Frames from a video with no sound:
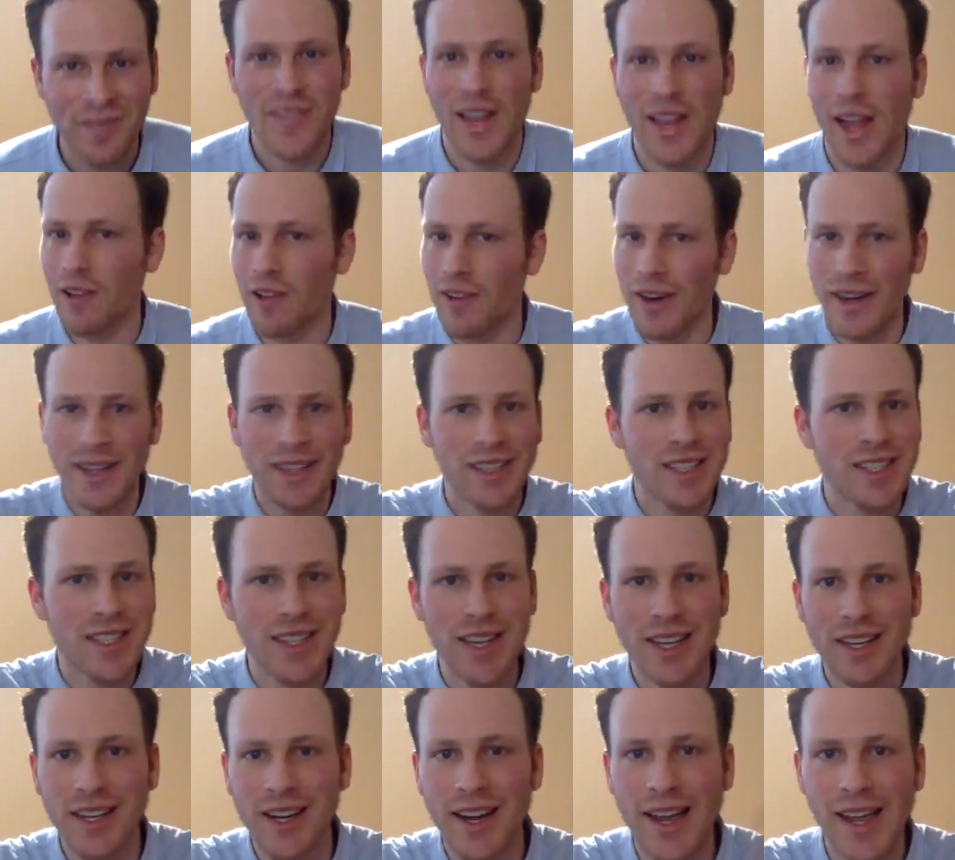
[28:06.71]
All right,
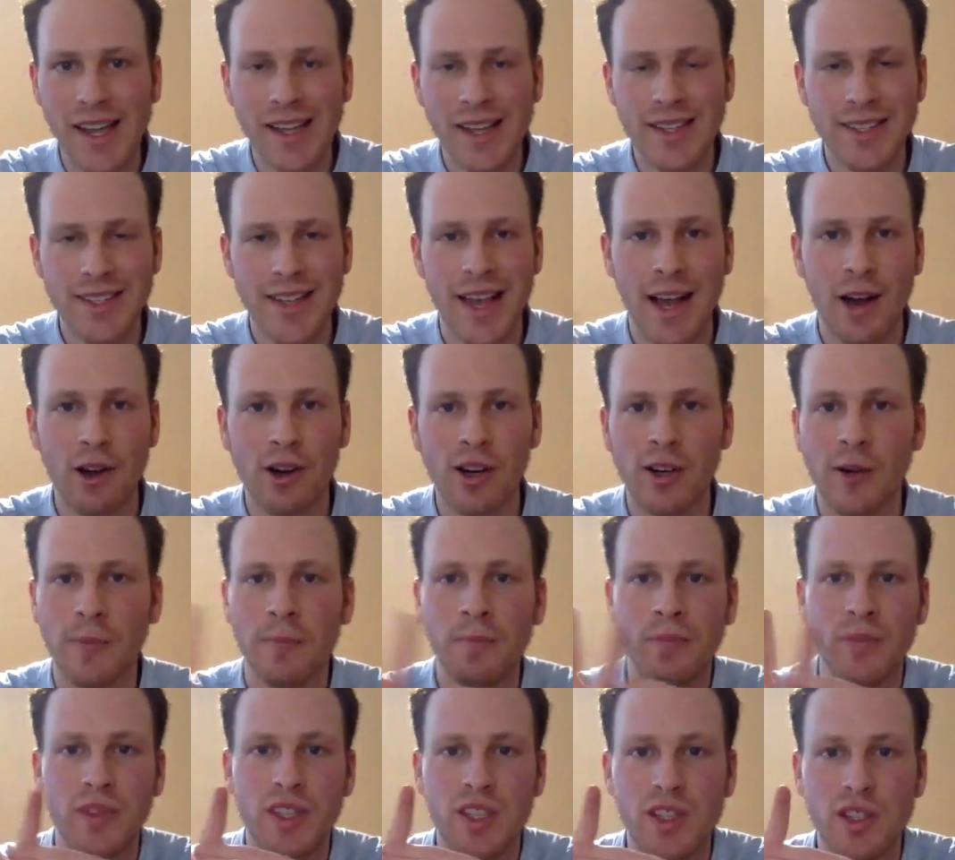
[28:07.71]
shake your hands out.
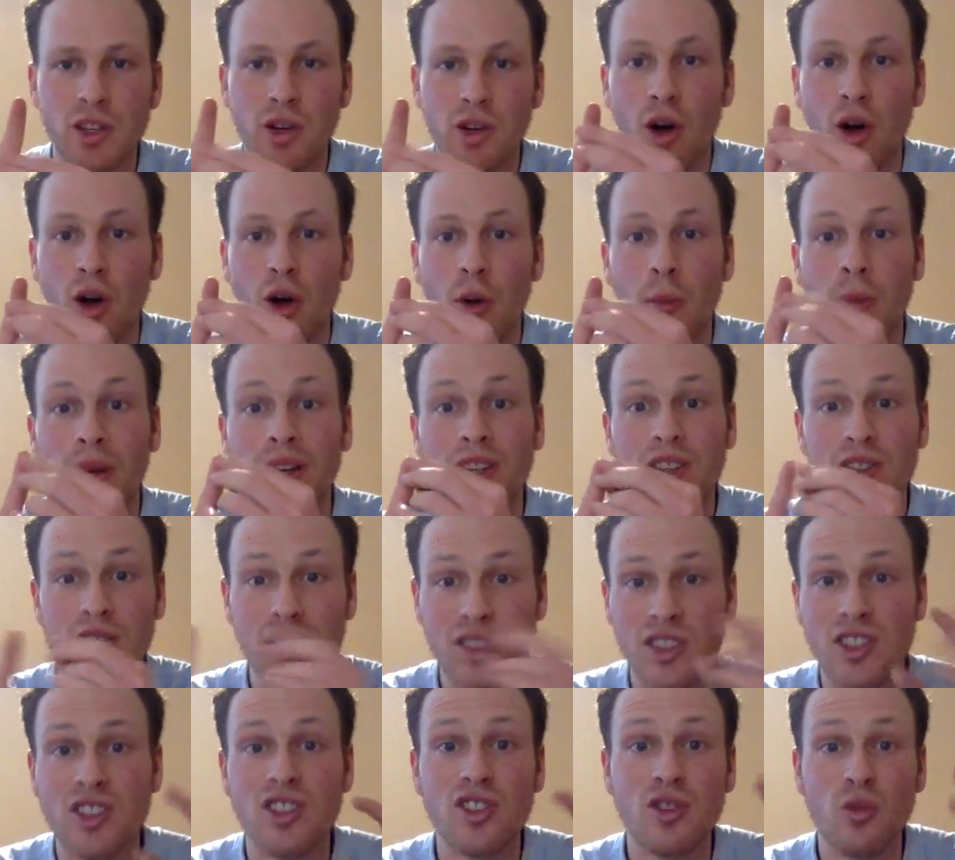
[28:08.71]
These are all muscles
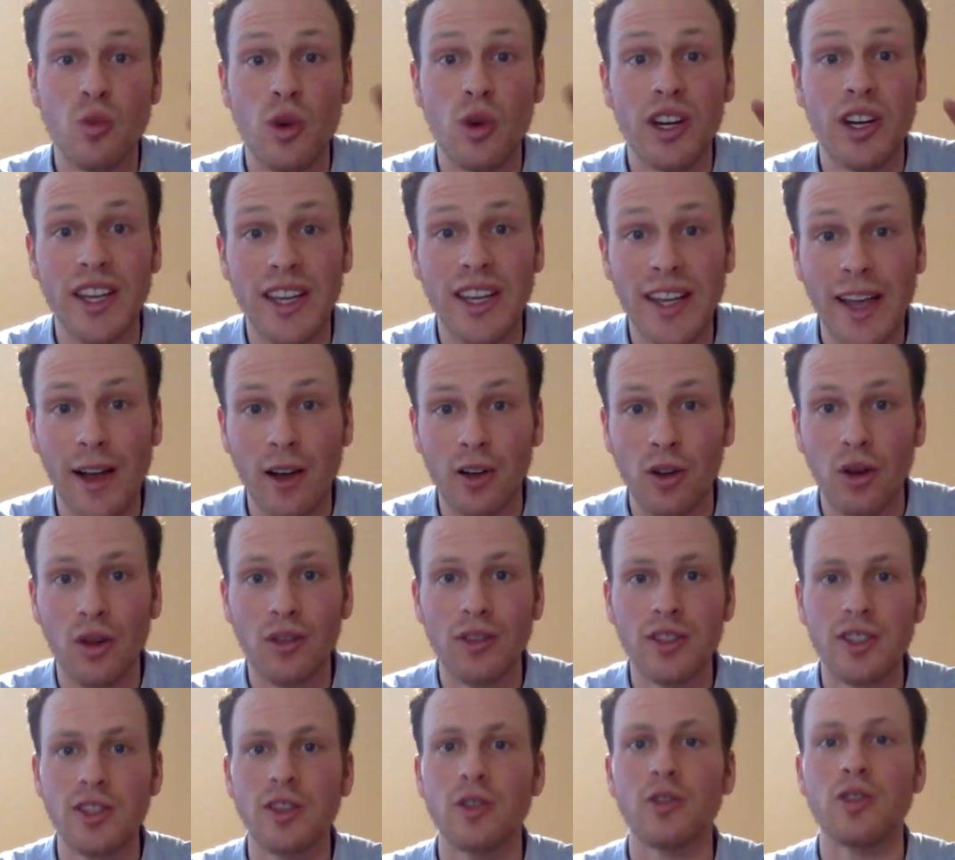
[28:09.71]
that you're working out
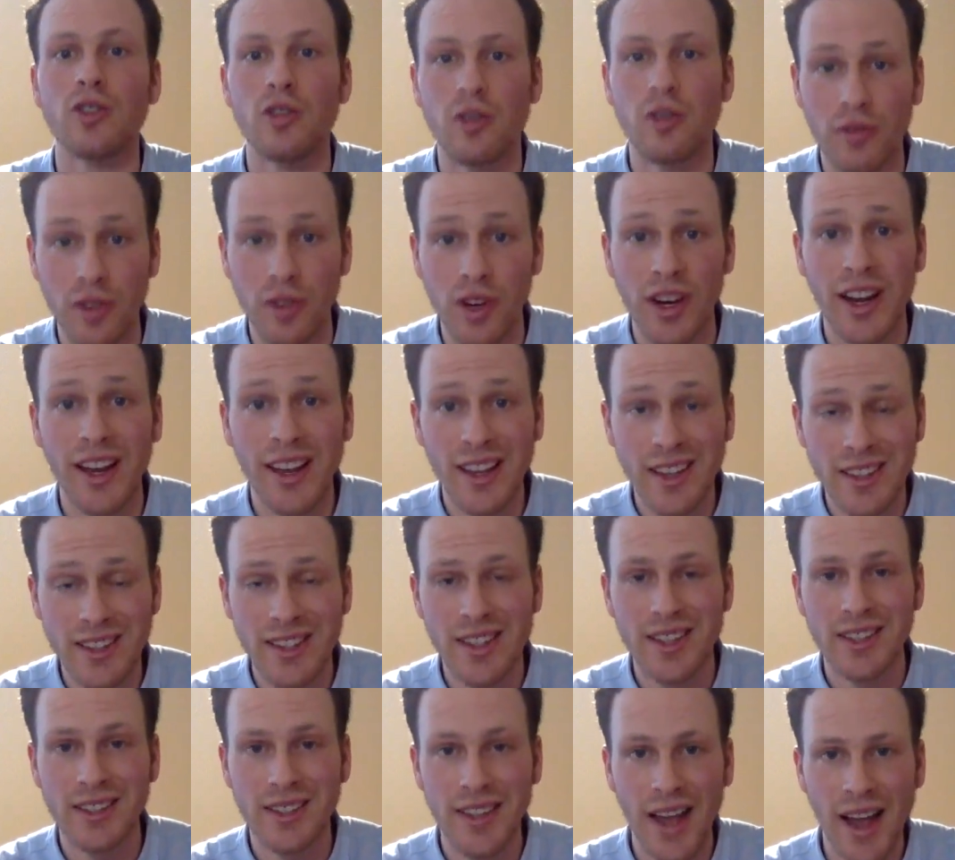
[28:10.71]
also. So if your hands
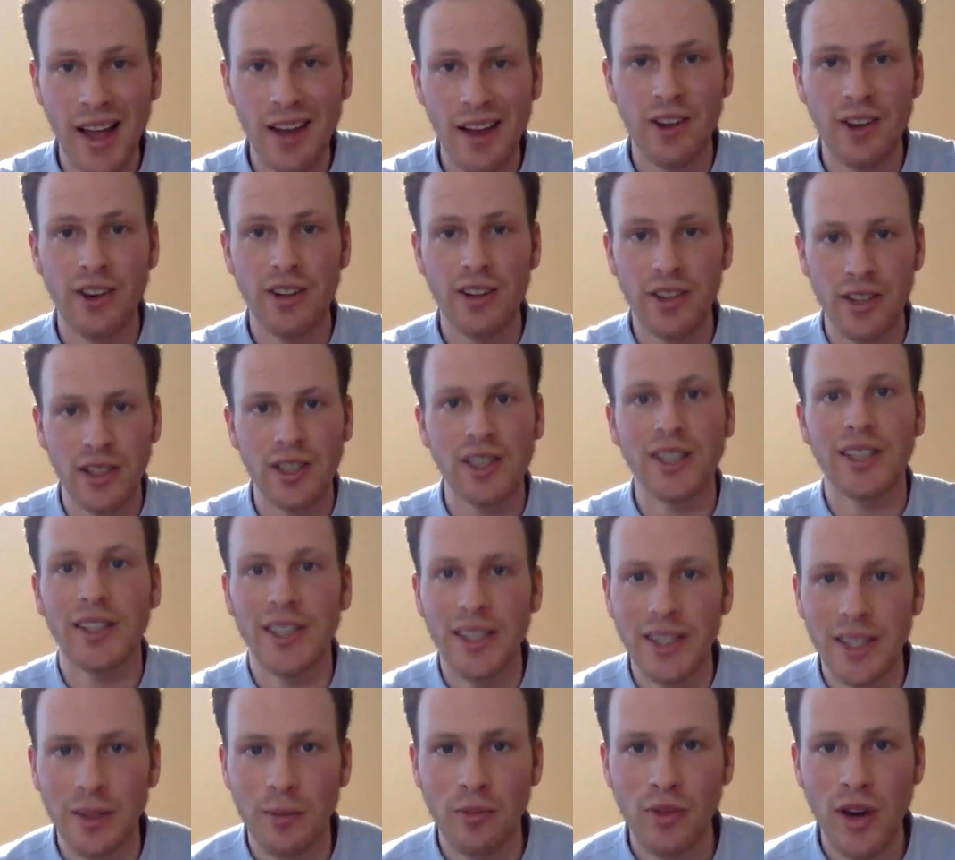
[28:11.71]
get tired,
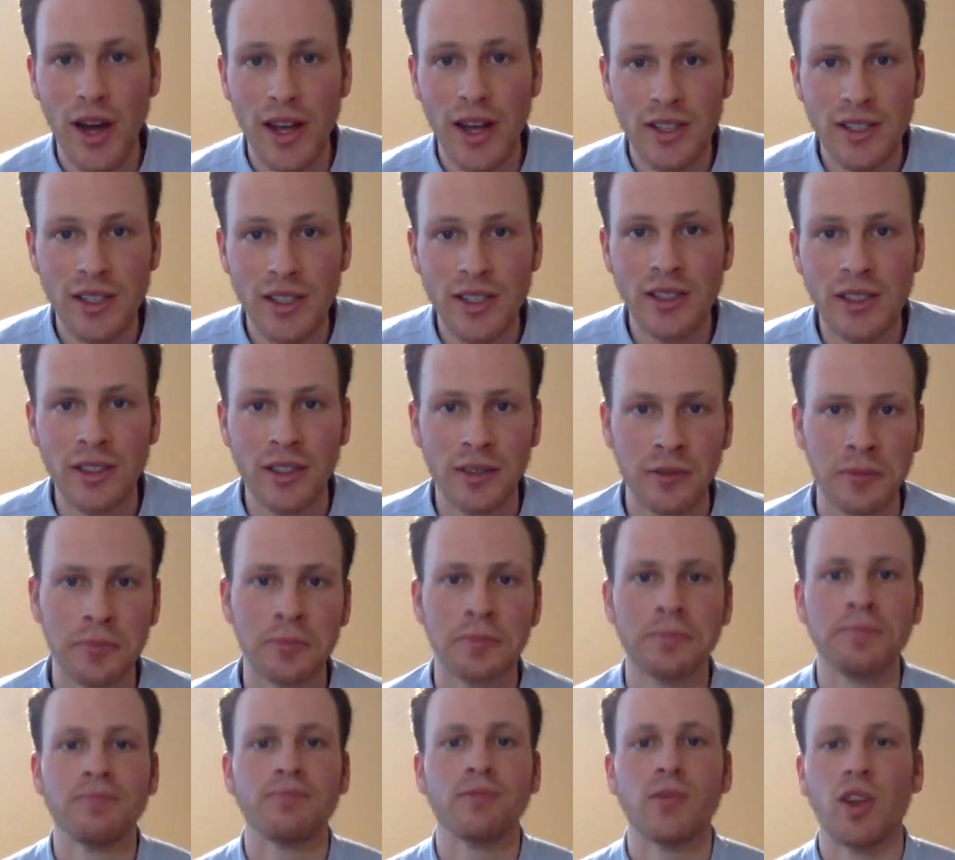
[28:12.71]
let them rest.
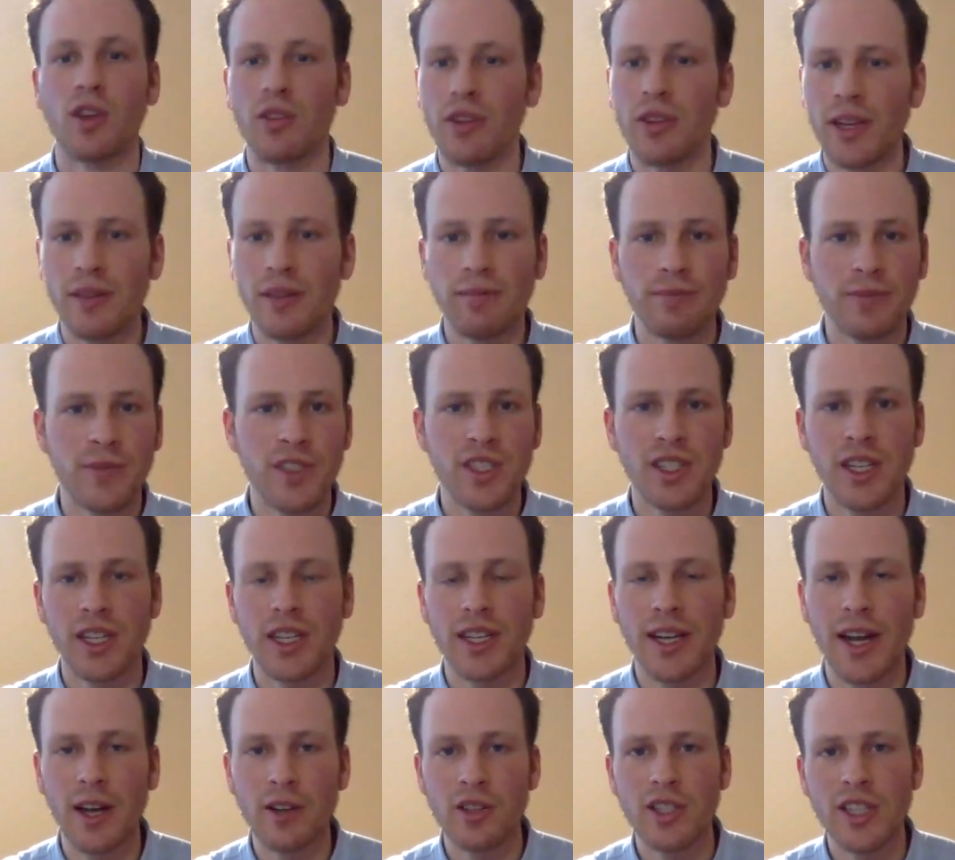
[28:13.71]
All right, shake it
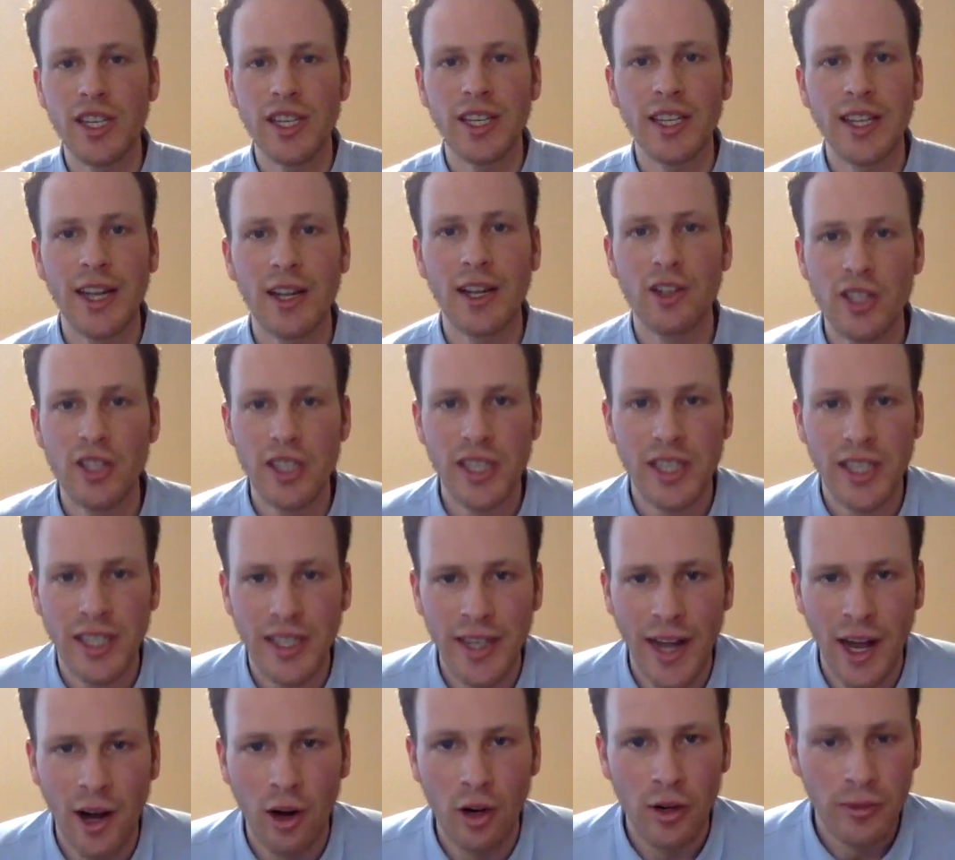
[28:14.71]
out, shake it out, shake it
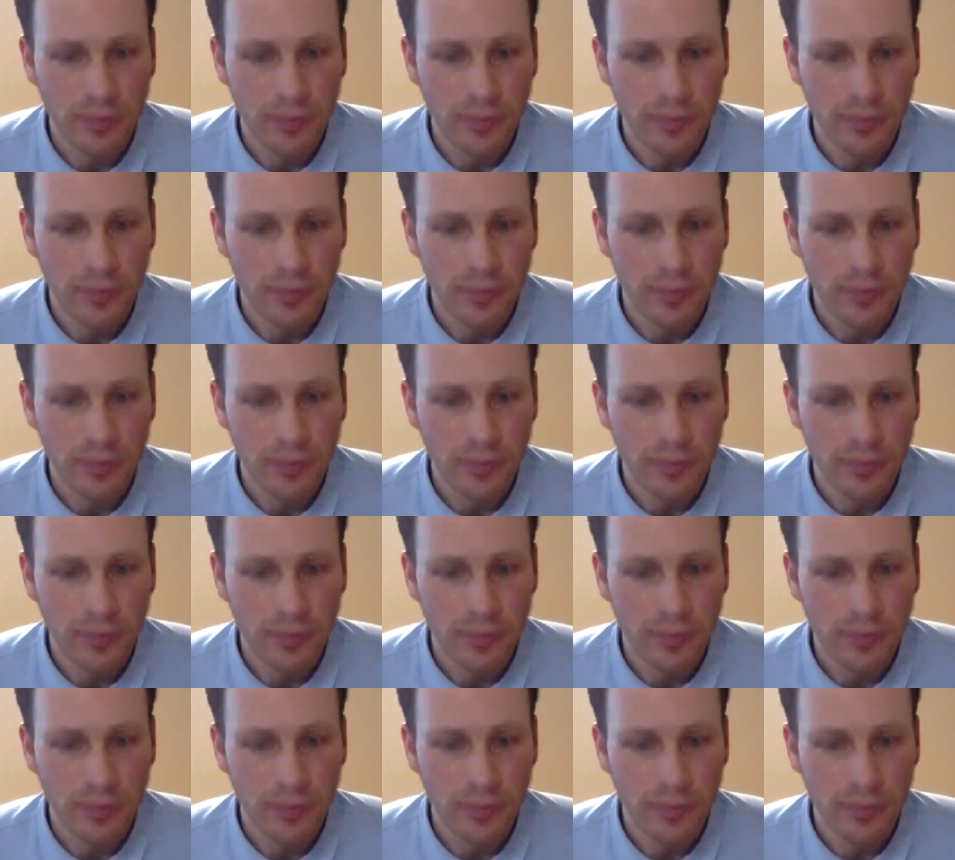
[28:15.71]
out.